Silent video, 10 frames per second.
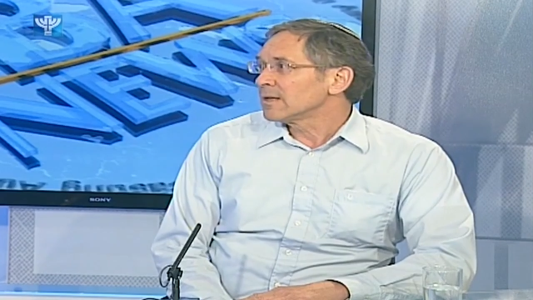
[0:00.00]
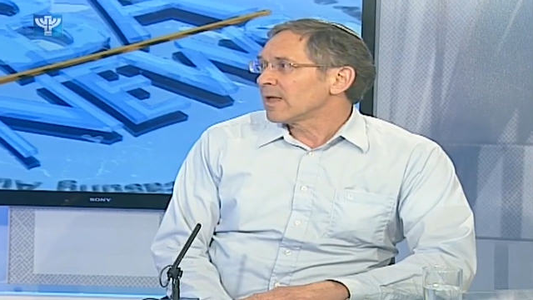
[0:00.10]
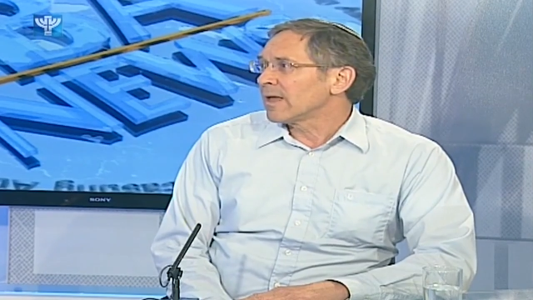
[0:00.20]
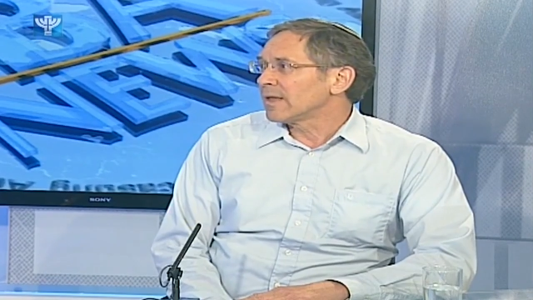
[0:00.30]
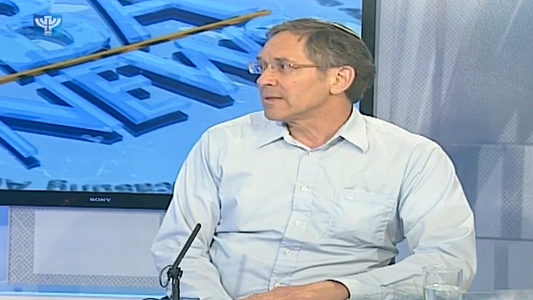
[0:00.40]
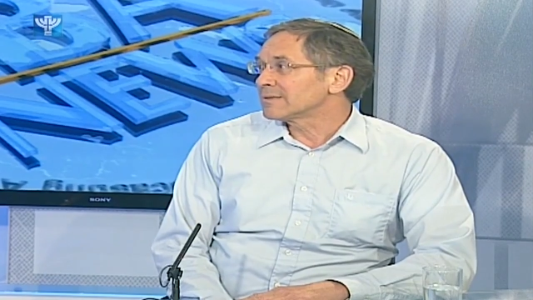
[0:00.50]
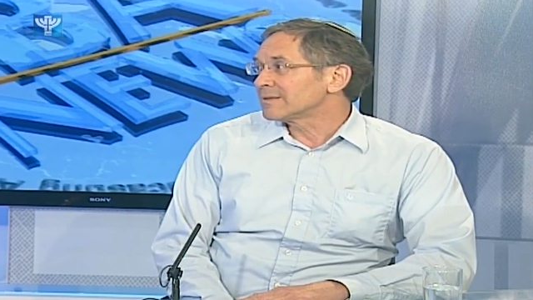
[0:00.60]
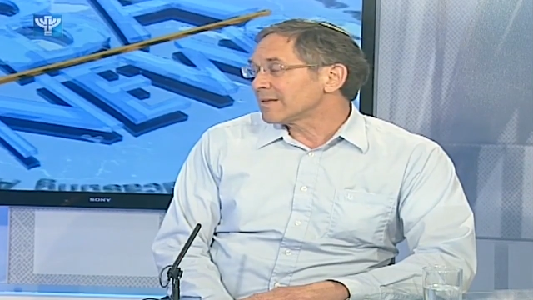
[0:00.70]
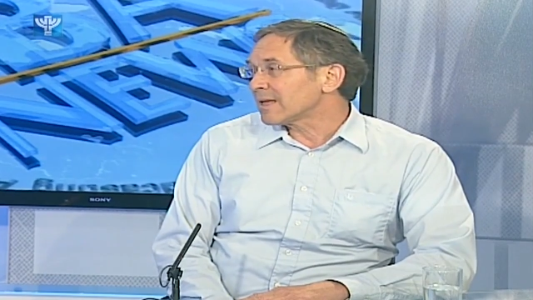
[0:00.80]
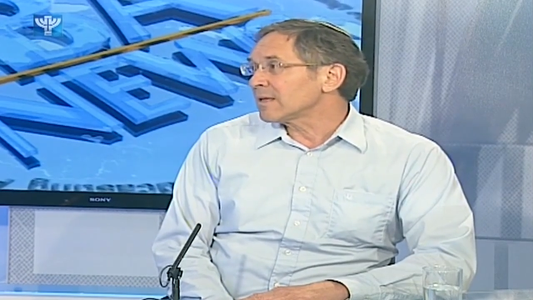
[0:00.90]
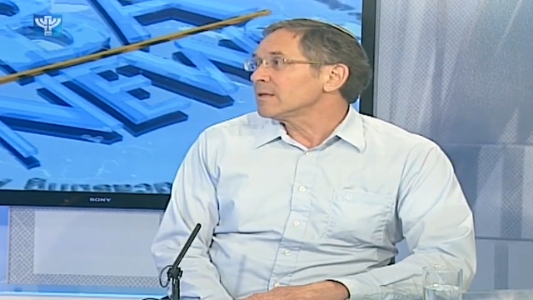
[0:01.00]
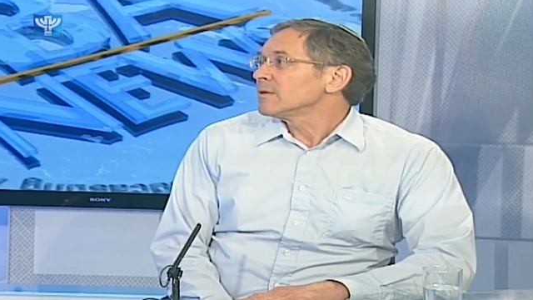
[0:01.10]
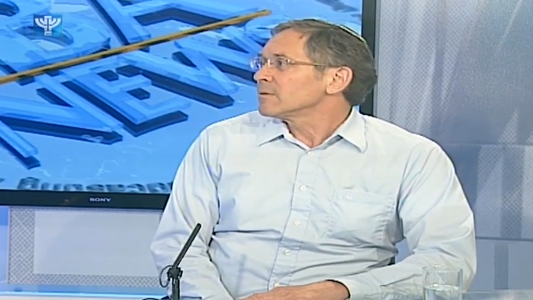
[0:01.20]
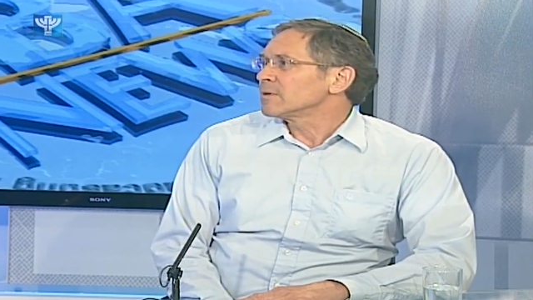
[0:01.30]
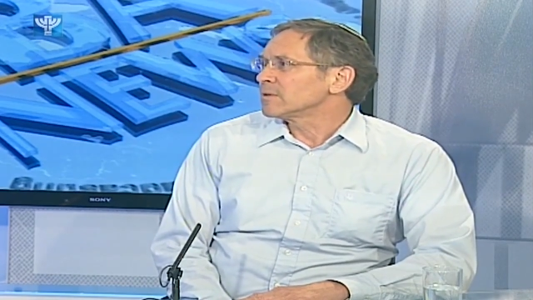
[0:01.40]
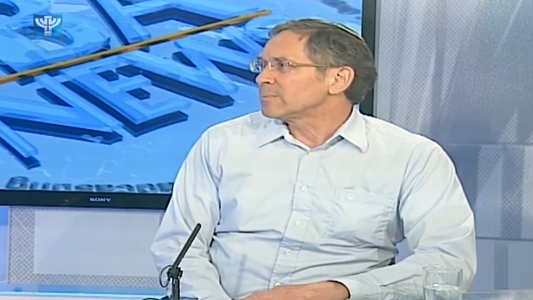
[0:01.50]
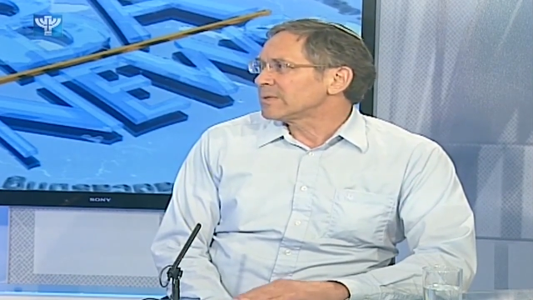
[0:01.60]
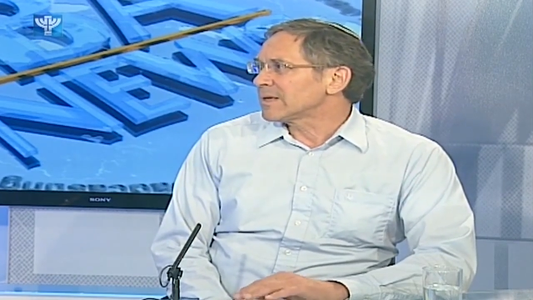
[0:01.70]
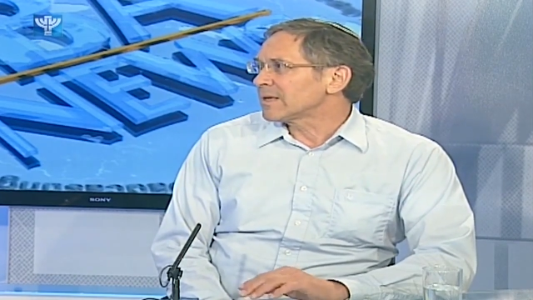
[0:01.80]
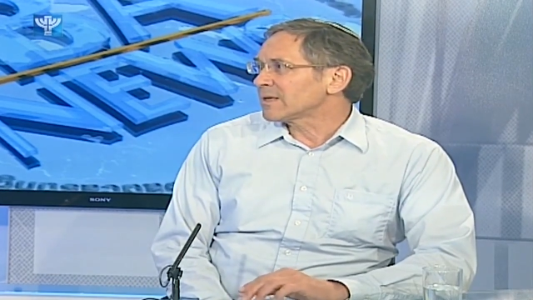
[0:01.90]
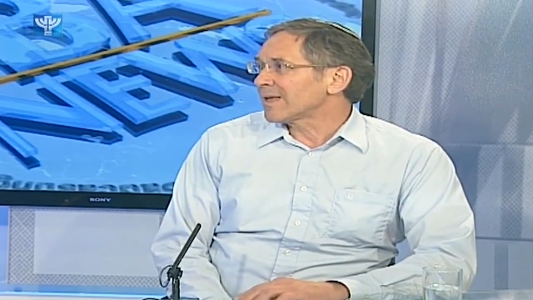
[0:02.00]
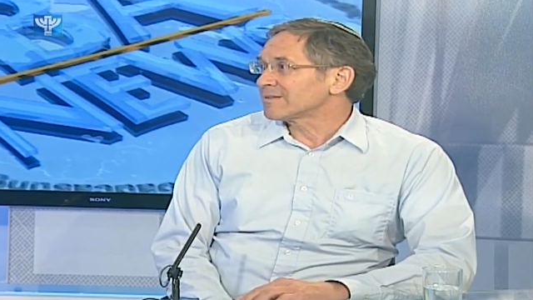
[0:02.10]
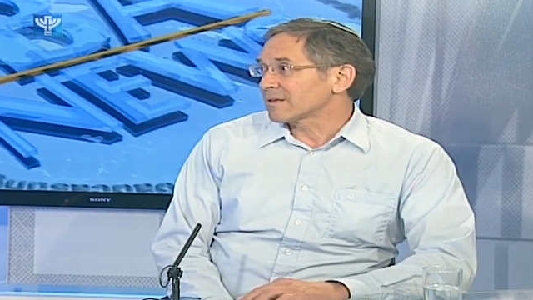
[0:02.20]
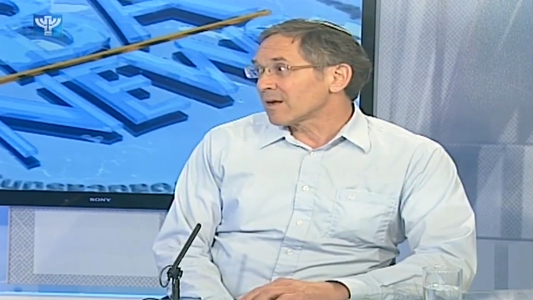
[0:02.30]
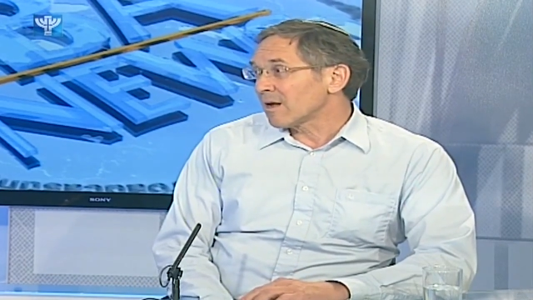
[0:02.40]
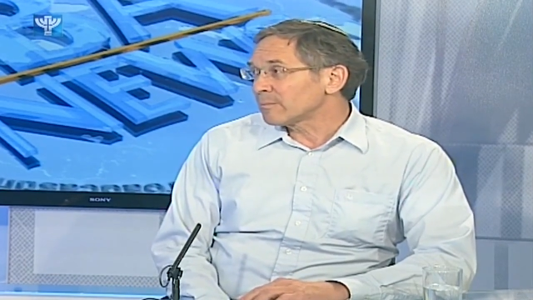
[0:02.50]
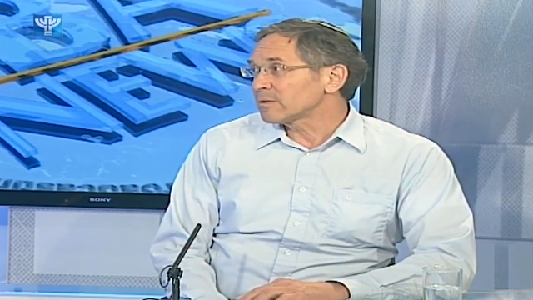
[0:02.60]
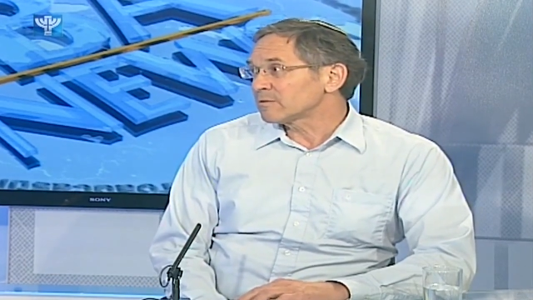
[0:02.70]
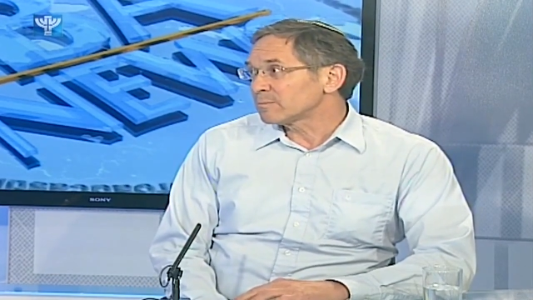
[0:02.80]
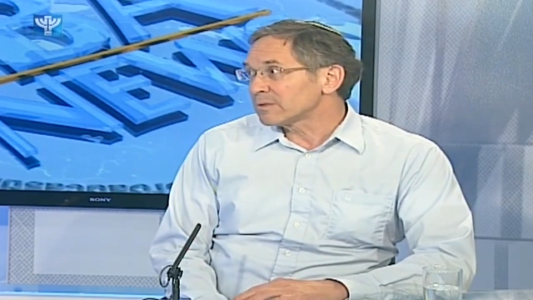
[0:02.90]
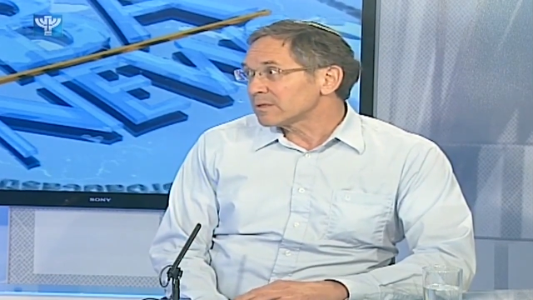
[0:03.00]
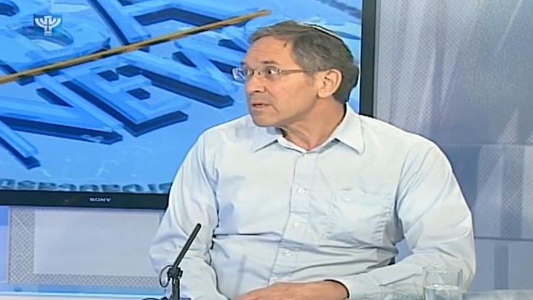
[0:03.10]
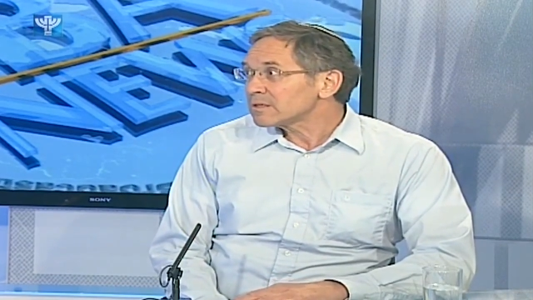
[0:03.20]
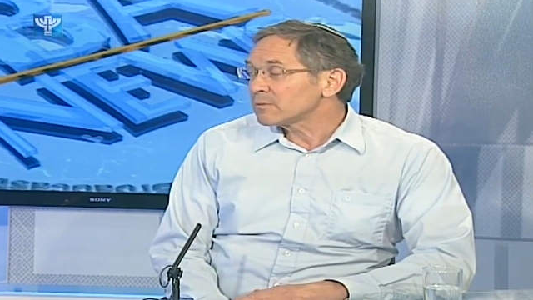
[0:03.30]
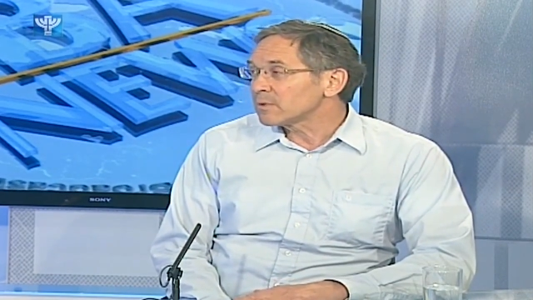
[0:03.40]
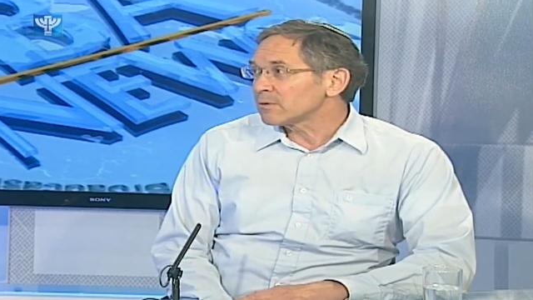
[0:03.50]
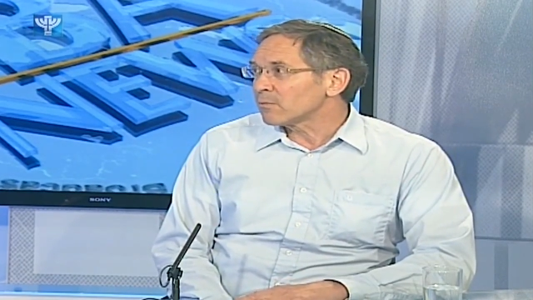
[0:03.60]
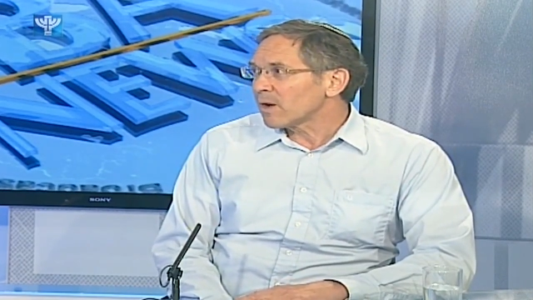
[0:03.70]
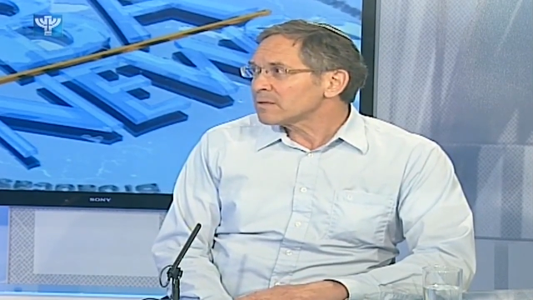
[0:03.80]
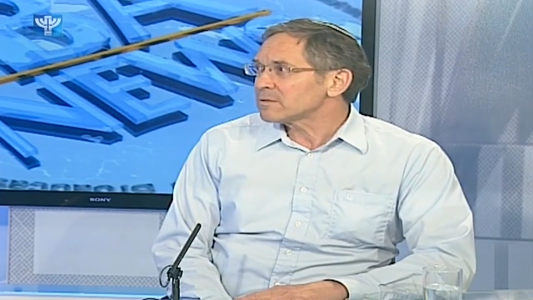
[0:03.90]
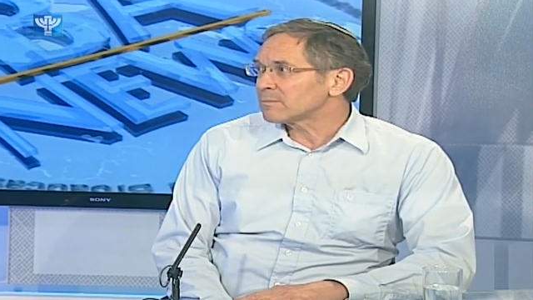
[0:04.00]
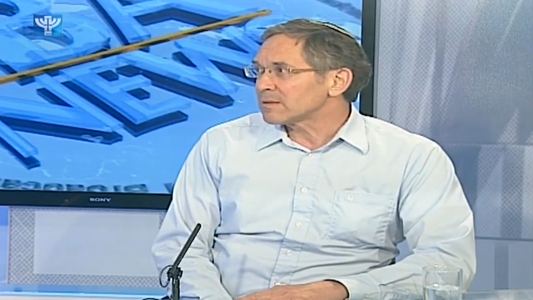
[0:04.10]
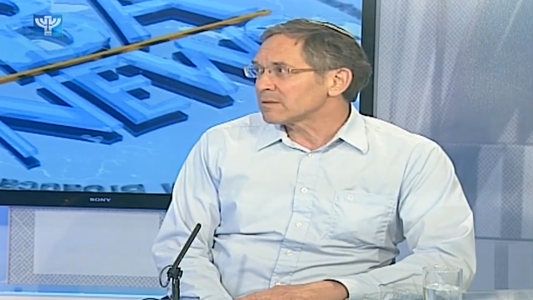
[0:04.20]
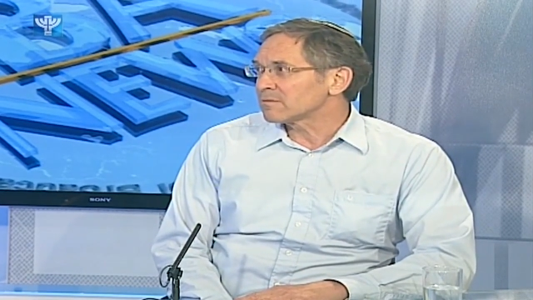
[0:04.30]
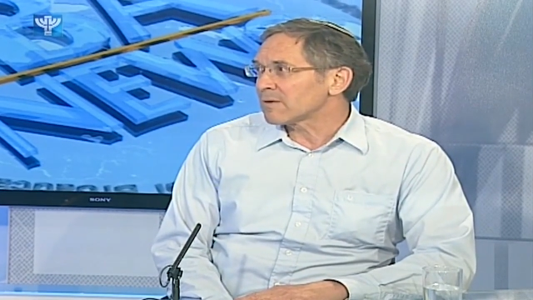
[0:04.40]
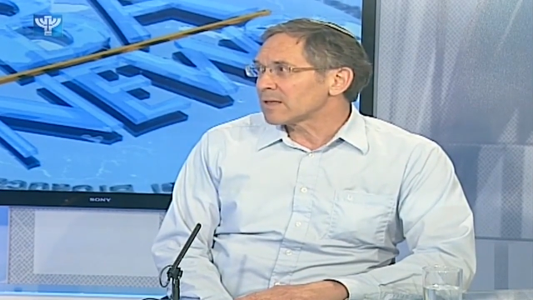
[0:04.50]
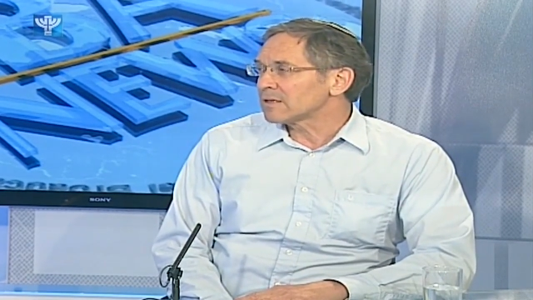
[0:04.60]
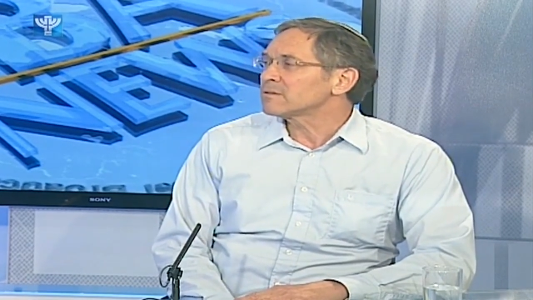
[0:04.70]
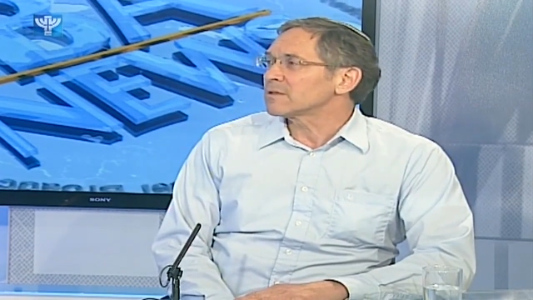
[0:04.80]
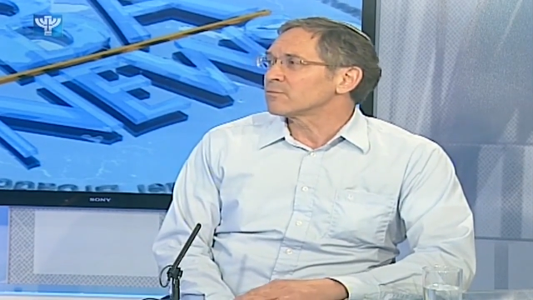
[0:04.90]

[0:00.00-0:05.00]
And today, when the PA has accomplished politically what it wanted by this violence,